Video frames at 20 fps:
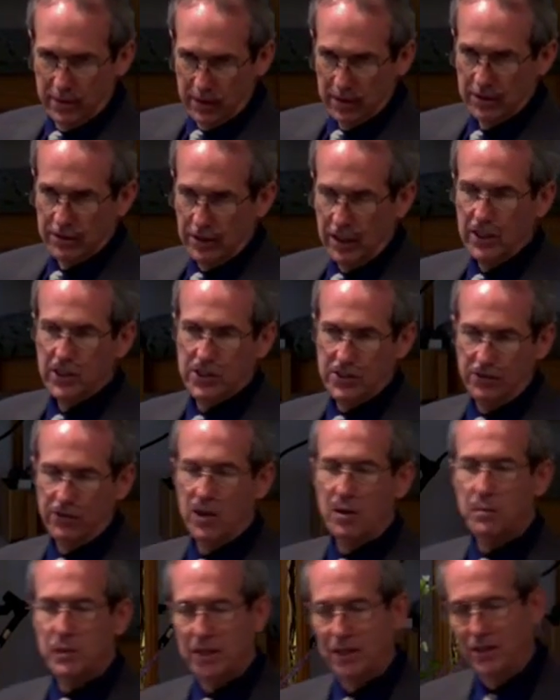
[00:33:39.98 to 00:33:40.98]
He's
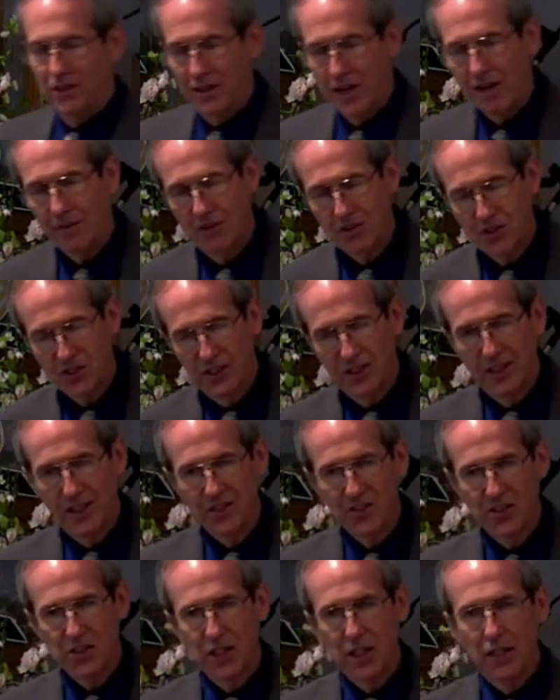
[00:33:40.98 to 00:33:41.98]
from here, obviously, the United
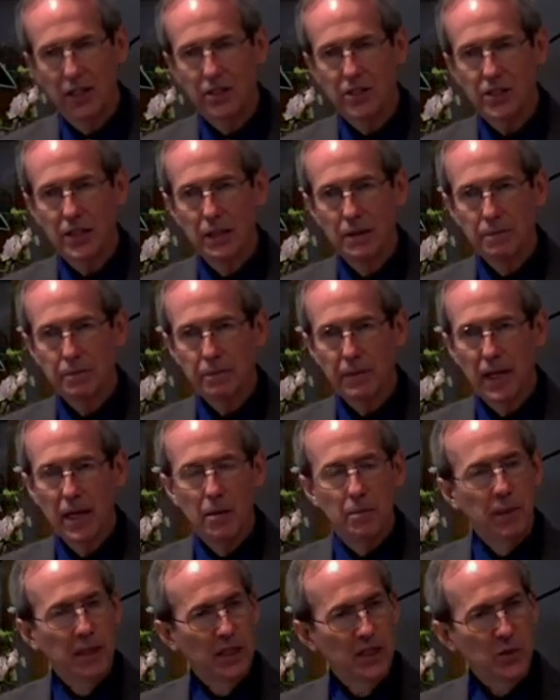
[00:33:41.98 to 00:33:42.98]
States,
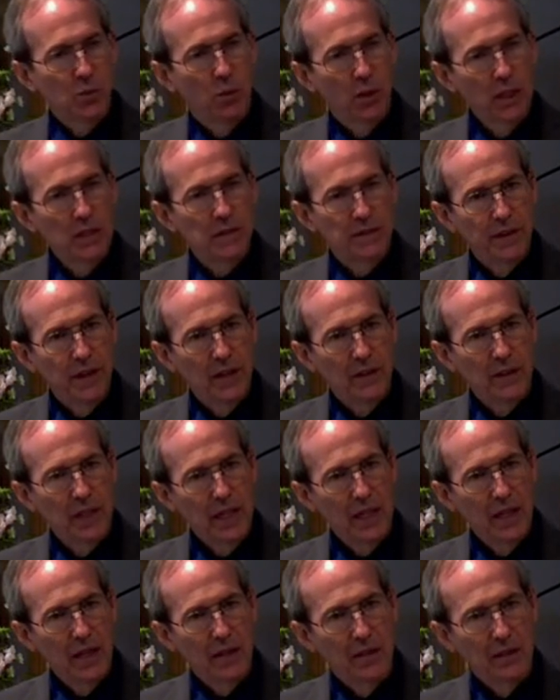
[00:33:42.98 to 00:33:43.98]
because what he found
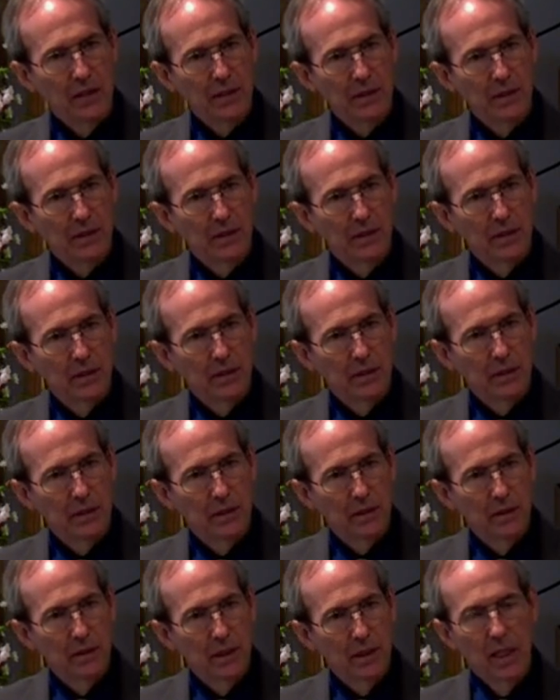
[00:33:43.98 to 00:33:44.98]
out
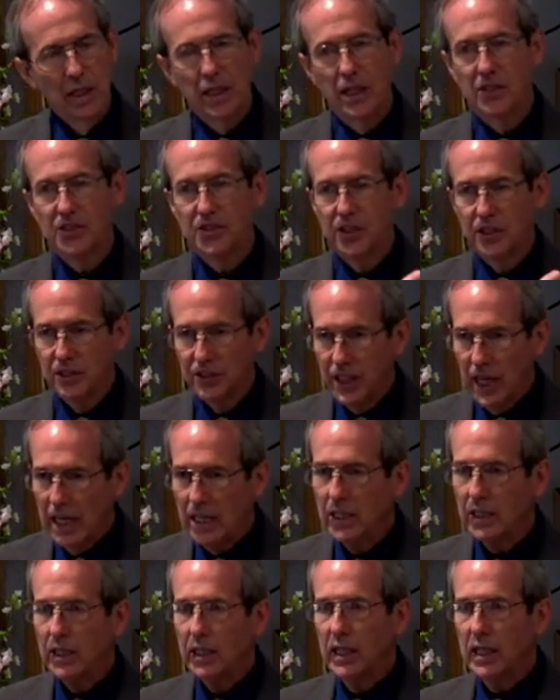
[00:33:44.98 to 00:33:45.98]
is the data
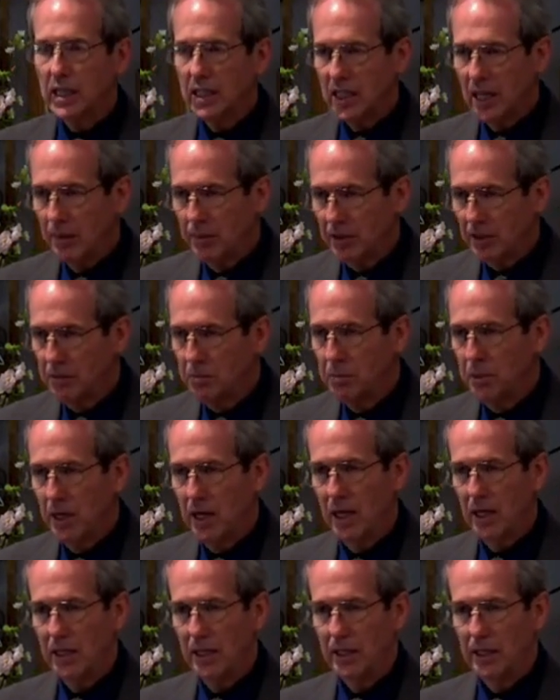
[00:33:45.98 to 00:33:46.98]
that he kept
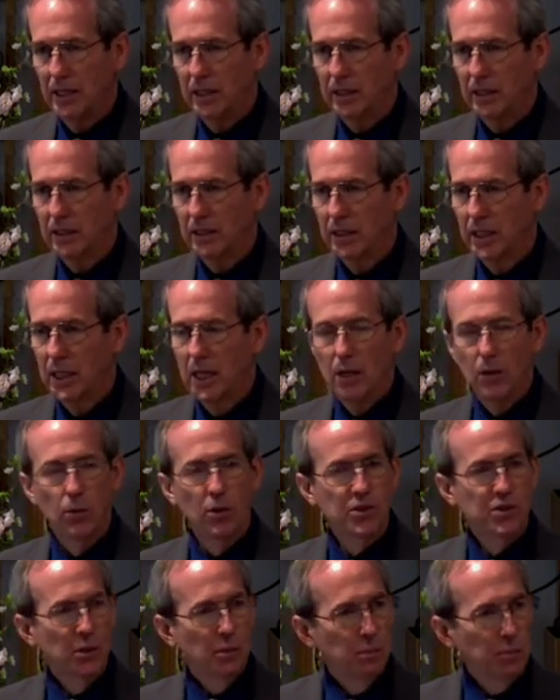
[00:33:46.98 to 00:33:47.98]
compiling was
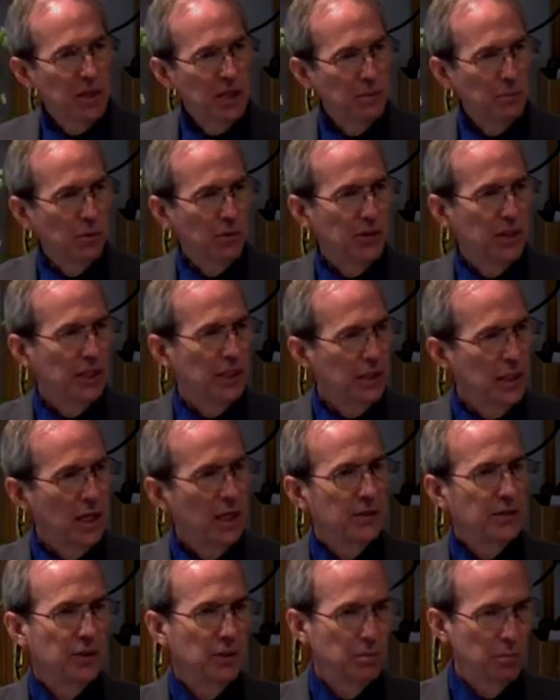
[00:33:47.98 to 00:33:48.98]
the people that got
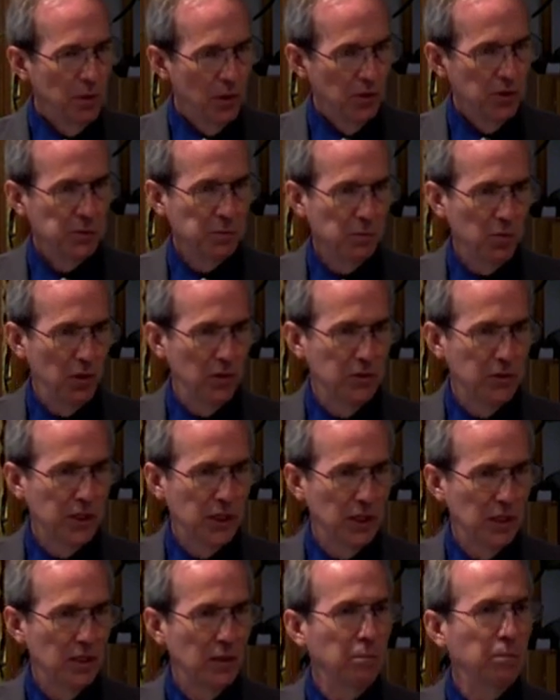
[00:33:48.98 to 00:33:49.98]
the most
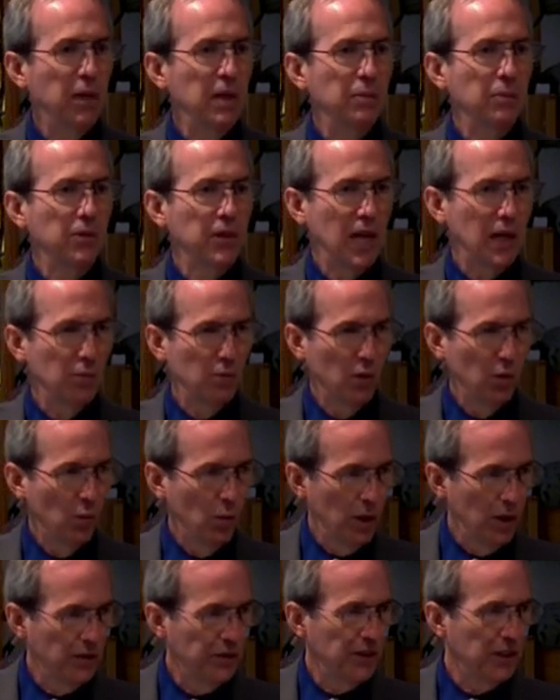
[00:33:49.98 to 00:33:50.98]
protein, the people that were
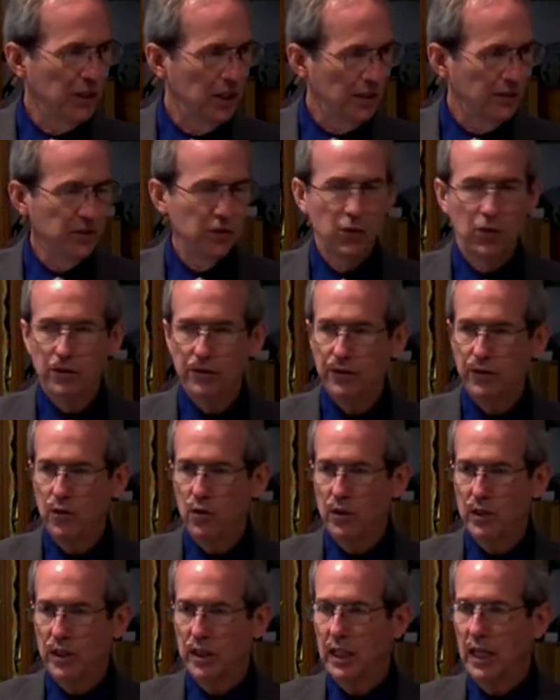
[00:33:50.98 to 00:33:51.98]
wealthy enough to
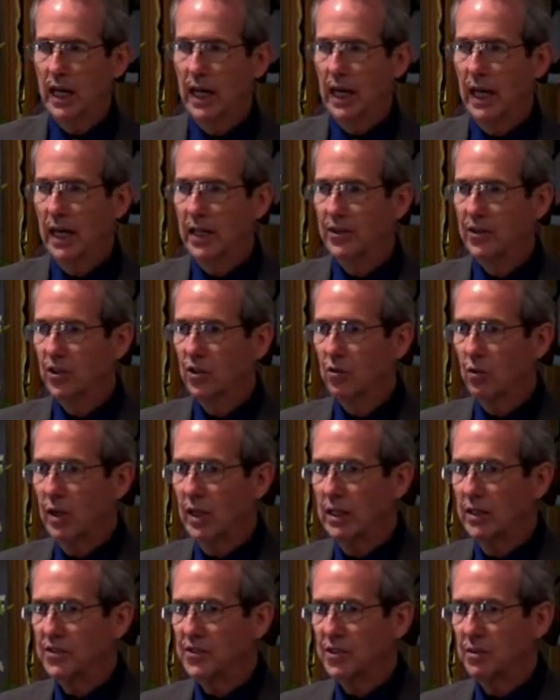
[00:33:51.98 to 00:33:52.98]
afford it, had the
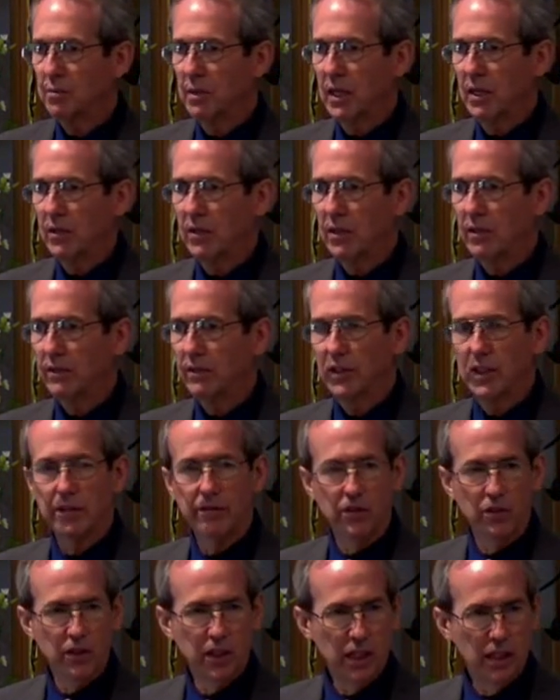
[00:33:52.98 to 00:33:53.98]
greatest amount of
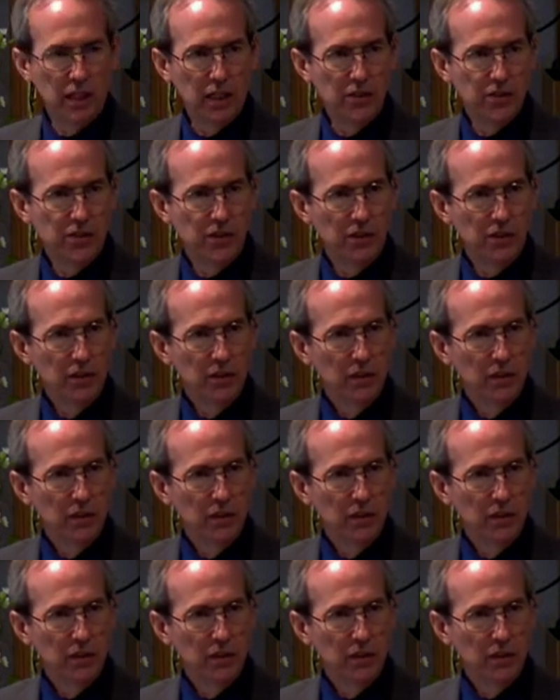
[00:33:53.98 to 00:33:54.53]
liver cancer.